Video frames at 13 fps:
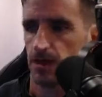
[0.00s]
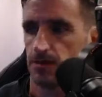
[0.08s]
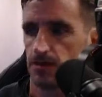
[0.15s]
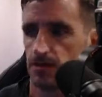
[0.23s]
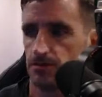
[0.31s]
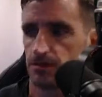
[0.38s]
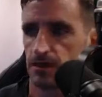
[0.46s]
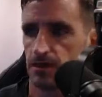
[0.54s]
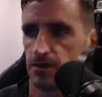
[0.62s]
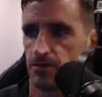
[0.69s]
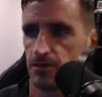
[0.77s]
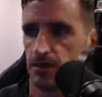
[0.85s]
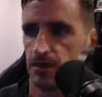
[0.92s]
and then you can
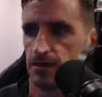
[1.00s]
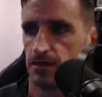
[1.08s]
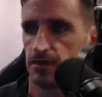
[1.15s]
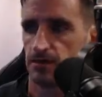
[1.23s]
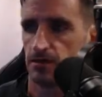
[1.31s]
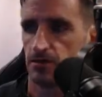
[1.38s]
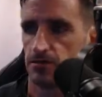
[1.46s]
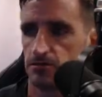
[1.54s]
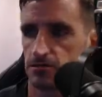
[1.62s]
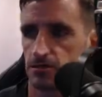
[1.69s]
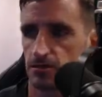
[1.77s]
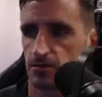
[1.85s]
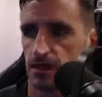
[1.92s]
enter in, and they're
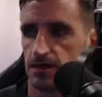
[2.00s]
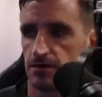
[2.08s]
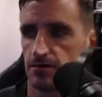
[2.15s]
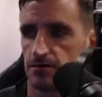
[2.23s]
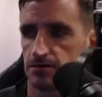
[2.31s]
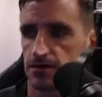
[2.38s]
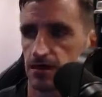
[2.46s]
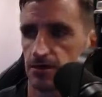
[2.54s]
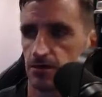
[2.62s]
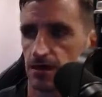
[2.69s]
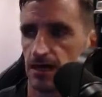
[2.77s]
usually right here in the center.